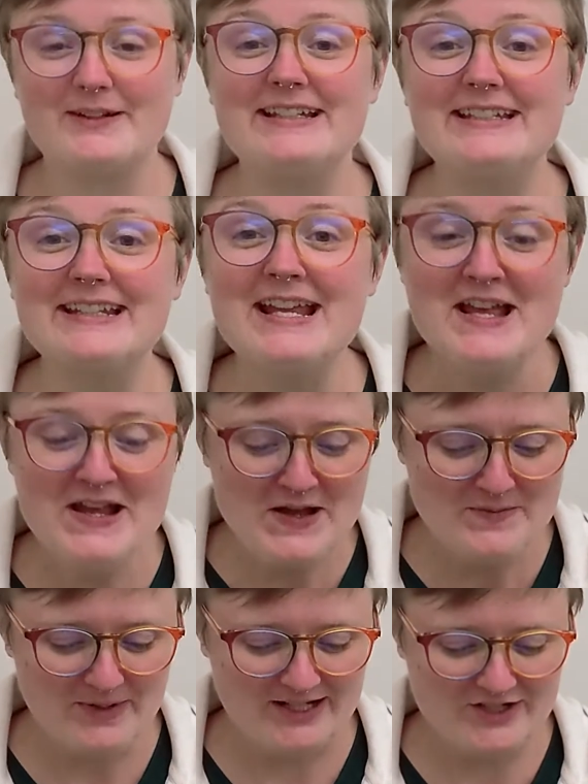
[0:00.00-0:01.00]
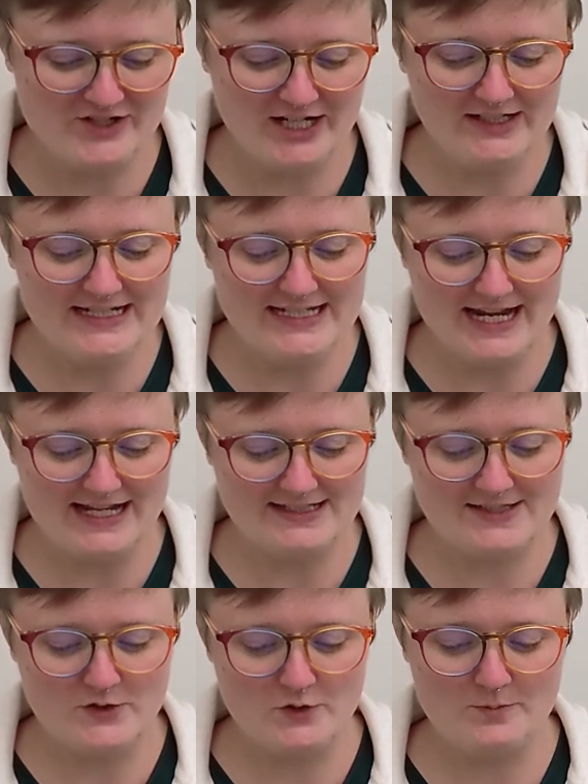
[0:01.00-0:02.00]
written by Sharon
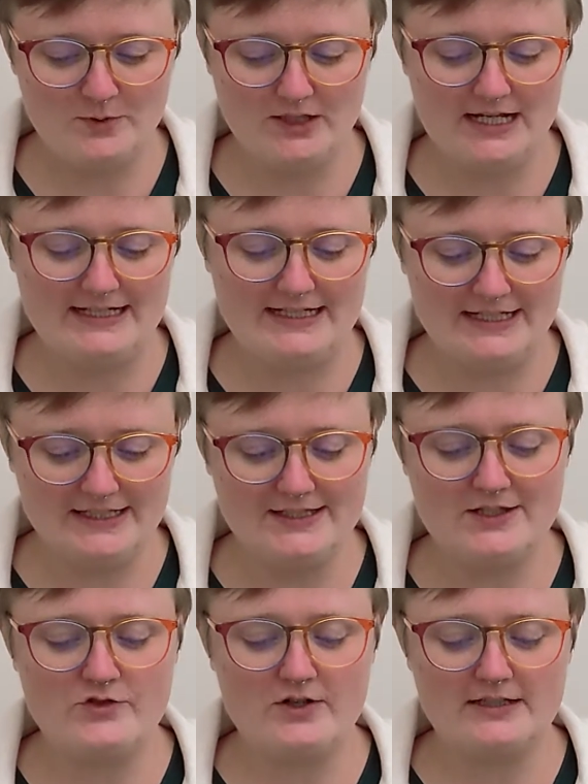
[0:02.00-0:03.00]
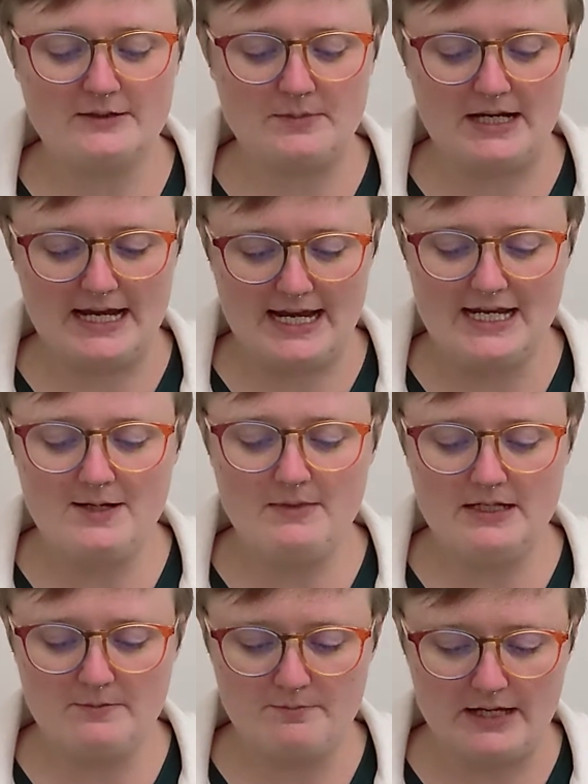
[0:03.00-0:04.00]
Katz Cooper and illustrated by
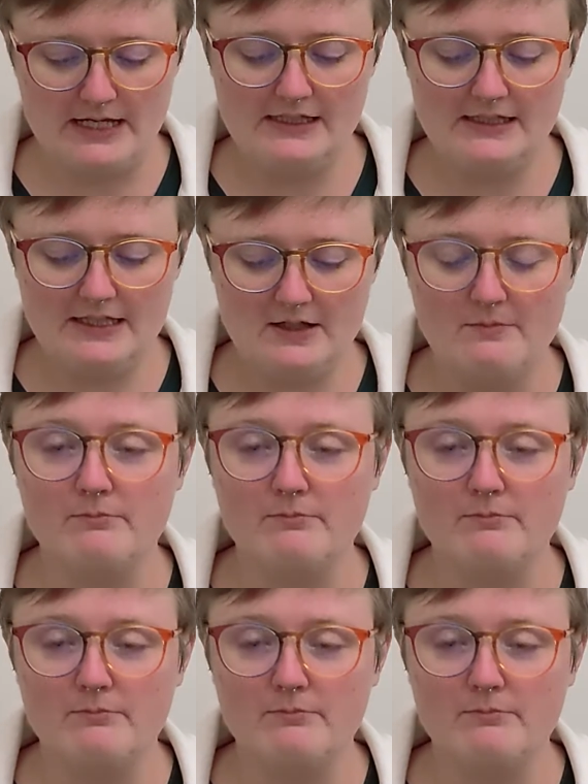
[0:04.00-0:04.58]
Amy Bailey